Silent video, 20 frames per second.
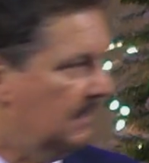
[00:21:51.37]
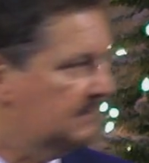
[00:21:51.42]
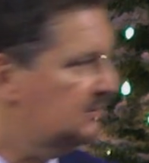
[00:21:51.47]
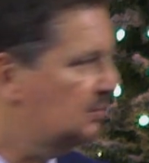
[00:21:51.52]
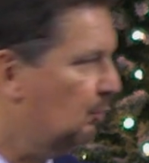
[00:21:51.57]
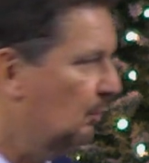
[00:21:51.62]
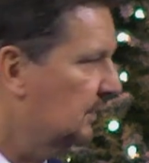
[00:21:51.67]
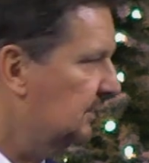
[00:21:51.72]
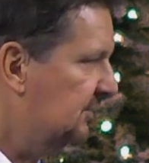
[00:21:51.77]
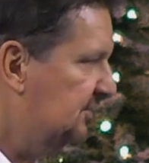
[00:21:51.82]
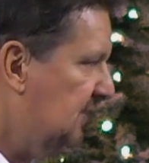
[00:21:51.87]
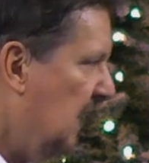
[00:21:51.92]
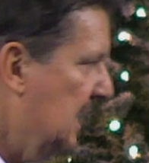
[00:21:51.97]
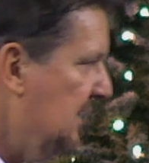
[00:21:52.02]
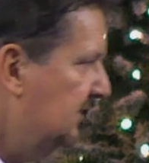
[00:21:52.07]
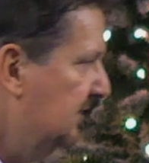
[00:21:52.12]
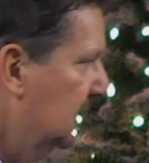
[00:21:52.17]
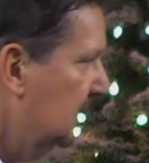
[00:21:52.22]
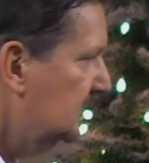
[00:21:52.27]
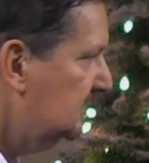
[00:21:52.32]
I just want to
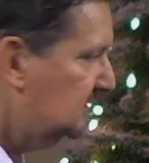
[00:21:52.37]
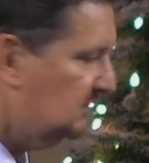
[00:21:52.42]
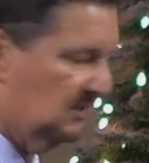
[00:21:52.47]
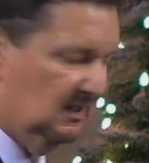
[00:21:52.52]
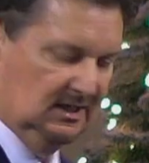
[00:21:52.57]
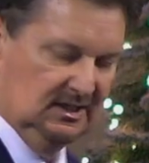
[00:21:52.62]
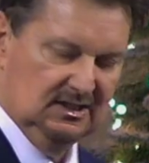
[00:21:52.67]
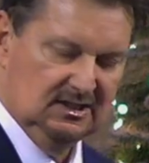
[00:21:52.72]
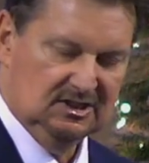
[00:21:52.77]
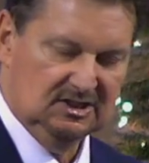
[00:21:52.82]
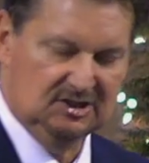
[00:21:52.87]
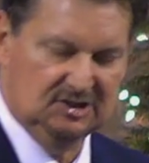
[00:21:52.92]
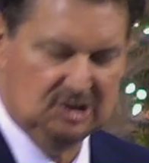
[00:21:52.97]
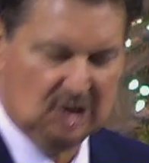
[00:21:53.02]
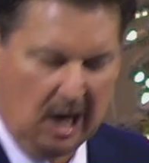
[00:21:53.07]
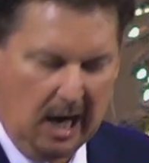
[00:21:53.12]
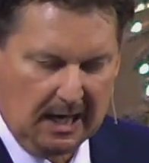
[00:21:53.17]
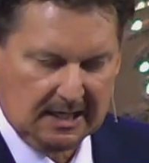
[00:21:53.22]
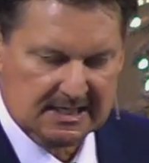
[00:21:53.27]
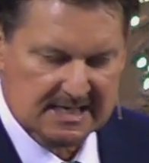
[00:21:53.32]
say this.
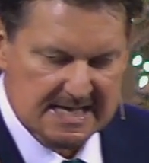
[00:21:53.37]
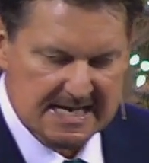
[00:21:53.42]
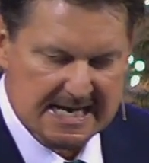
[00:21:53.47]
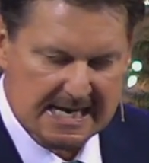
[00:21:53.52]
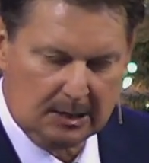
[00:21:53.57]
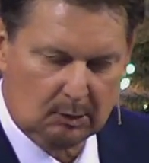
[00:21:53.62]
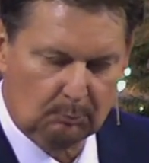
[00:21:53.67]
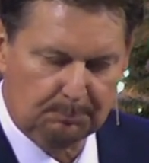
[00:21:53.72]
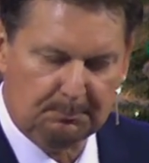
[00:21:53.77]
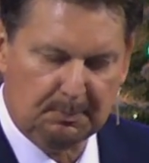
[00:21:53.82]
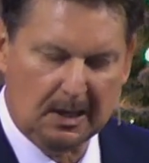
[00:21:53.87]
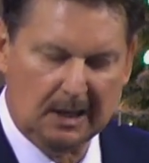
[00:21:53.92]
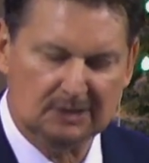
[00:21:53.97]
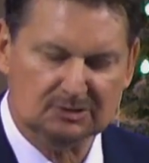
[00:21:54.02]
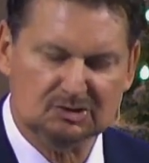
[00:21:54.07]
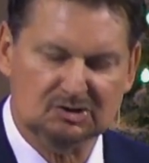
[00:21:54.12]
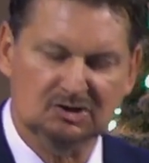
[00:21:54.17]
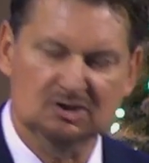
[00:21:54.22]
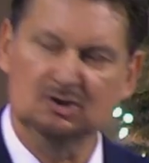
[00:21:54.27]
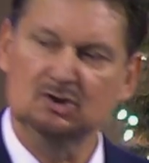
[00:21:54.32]
God help
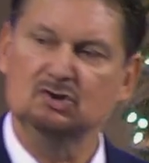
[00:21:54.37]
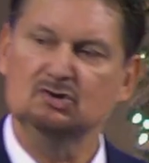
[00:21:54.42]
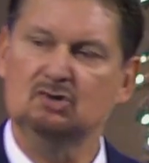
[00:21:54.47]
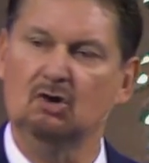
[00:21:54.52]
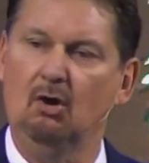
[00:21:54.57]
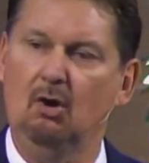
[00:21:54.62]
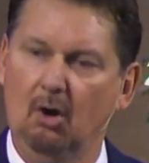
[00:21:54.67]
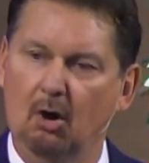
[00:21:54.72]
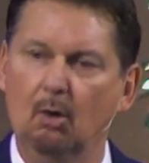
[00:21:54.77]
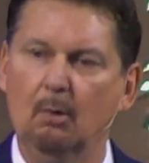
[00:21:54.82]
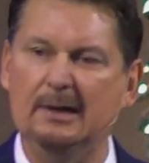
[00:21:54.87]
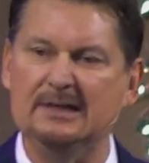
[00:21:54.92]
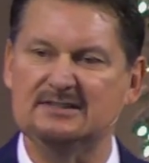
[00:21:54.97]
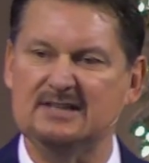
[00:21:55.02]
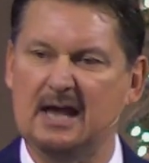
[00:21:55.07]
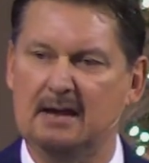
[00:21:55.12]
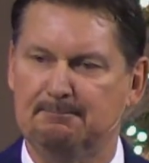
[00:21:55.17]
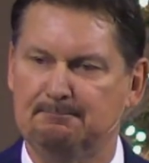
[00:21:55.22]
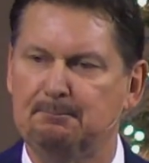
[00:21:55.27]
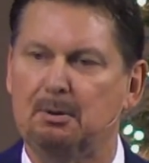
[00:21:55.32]
us to
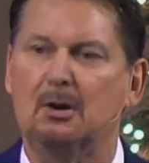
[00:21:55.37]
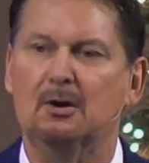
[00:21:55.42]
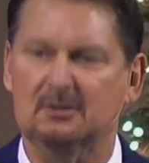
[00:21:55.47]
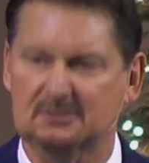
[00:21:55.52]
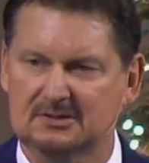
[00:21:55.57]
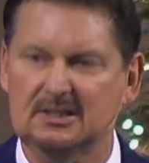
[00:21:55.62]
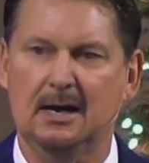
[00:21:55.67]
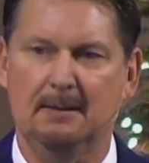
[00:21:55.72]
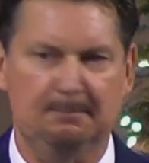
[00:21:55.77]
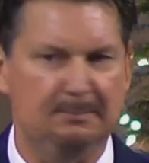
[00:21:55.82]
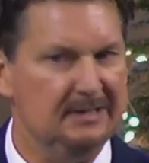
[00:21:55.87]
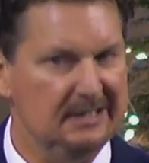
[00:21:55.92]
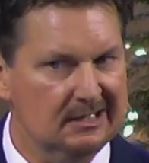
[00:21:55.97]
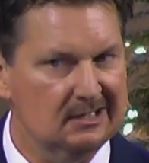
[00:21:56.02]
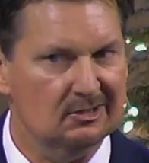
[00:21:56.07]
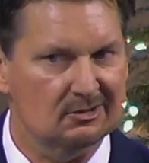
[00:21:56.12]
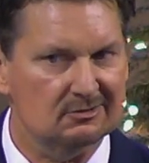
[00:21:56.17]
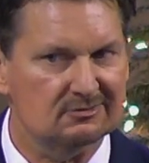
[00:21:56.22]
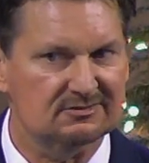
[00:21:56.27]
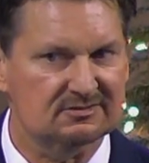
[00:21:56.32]
always have perked up
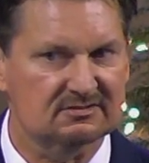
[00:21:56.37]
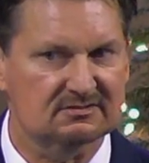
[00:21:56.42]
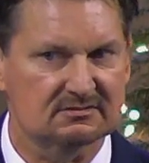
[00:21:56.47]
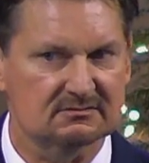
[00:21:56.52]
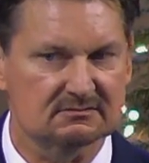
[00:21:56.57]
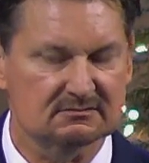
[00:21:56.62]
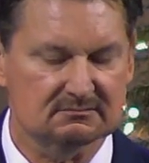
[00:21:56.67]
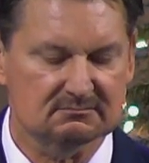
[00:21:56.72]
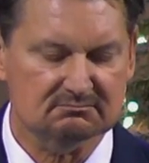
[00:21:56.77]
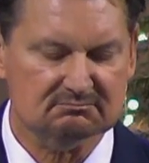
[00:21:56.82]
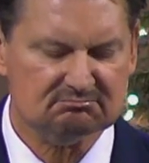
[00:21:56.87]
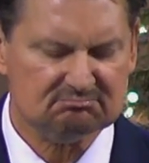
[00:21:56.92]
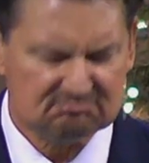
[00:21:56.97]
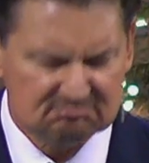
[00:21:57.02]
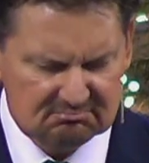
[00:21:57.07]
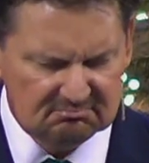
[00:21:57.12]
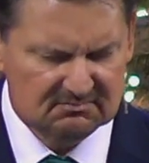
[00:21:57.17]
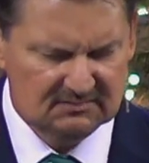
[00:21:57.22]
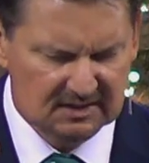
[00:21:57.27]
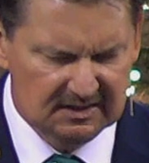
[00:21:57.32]
ears.
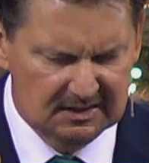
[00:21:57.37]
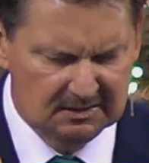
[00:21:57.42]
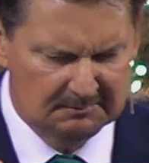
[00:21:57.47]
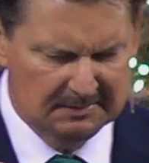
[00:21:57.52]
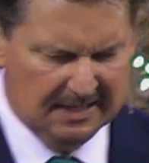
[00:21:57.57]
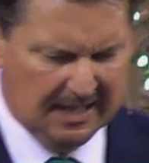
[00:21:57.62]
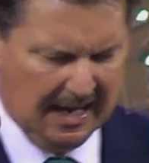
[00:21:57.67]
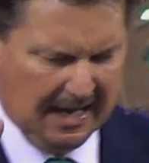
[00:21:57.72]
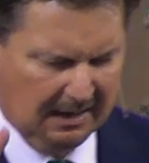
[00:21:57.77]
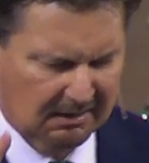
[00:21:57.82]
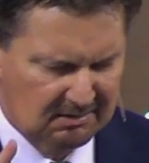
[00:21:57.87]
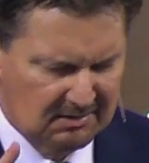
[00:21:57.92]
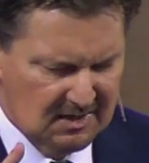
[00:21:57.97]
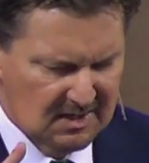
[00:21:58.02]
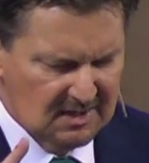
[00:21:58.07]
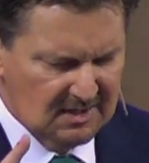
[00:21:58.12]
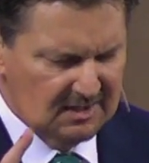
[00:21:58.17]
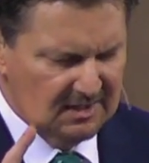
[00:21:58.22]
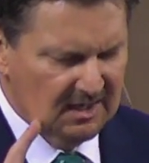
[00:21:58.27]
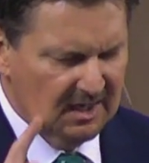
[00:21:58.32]
Hear me now.
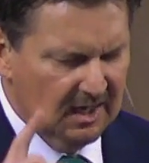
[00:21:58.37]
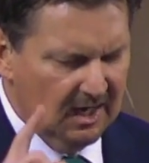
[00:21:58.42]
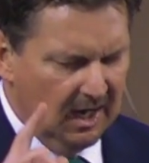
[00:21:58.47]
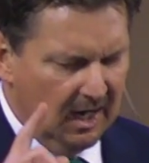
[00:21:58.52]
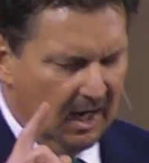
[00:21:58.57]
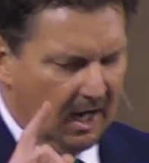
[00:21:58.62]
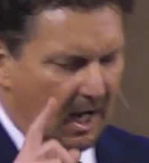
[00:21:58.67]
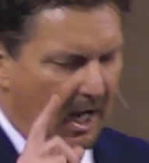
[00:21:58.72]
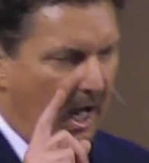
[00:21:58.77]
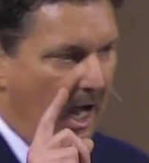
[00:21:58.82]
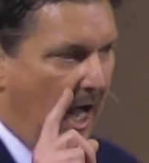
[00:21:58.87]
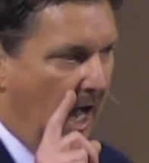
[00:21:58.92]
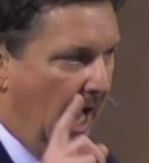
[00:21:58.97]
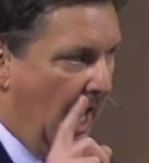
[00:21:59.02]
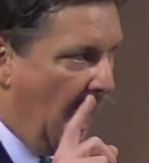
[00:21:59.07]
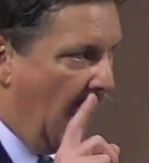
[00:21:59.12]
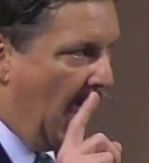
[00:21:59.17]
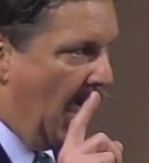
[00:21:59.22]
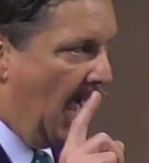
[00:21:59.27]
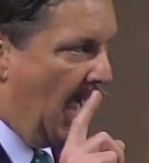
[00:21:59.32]

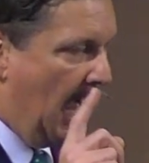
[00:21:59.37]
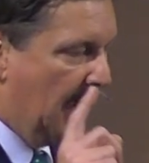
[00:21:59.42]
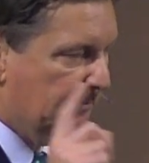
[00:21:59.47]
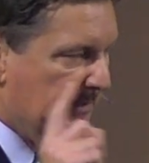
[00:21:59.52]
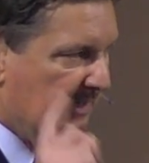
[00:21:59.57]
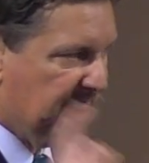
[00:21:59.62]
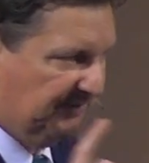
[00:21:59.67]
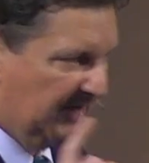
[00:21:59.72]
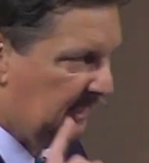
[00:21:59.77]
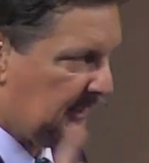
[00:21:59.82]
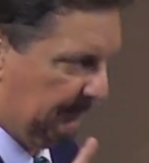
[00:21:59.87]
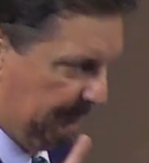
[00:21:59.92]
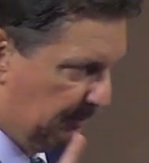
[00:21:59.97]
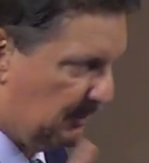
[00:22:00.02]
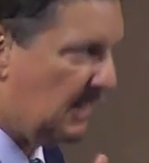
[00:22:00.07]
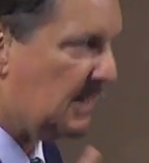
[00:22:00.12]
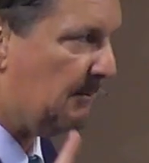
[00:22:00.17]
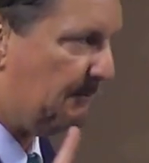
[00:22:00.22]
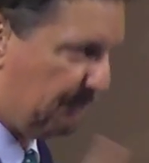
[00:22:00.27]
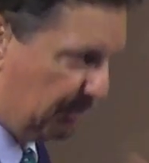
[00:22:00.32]
I mean, if I could
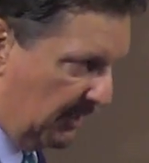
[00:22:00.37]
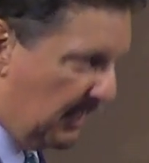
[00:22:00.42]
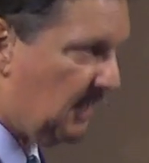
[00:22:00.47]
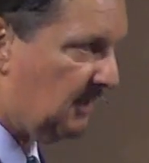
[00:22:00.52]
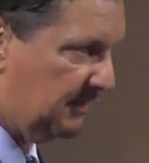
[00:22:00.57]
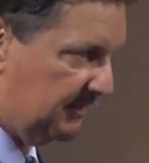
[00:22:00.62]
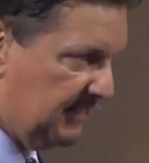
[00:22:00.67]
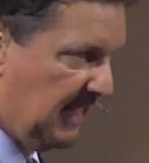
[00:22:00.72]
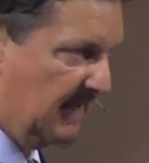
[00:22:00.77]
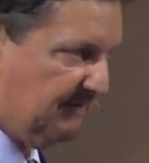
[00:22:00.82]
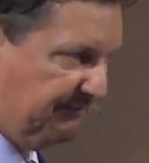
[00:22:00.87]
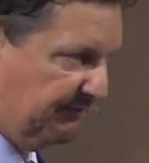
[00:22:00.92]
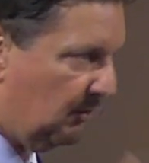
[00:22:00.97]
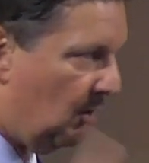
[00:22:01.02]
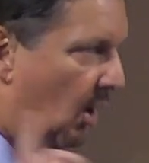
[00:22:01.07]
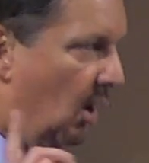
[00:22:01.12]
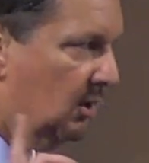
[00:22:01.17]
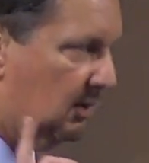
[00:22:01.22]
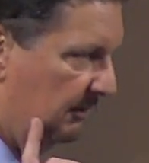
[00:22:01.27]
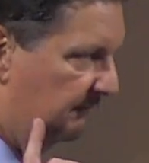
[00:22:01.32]
pray a prayer today
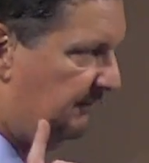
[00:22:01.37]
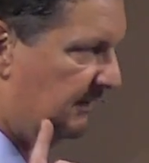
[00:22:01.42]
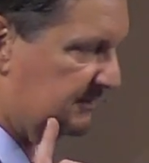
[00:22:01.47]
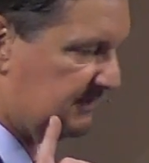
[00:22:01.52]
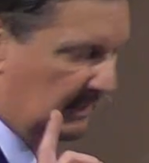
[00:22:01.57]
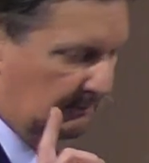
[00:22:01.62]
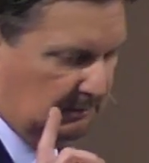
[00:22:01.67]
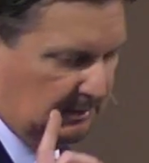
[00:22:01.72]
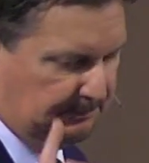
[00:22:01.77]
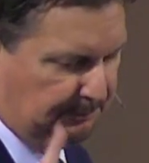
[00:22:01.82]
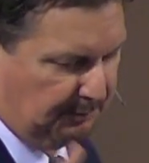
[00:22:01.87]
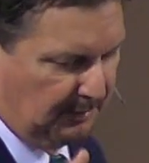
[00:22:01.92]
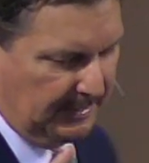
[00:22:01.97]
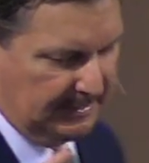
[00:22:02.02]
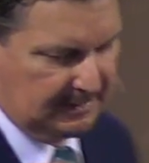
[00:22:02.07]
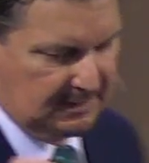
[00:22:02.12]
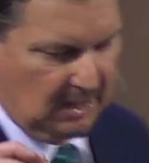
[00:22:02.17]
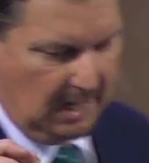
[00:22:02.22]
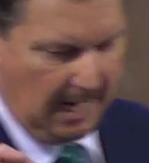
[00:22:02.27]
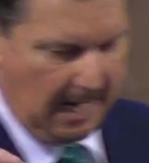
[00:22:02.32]
for all of us, I would pray,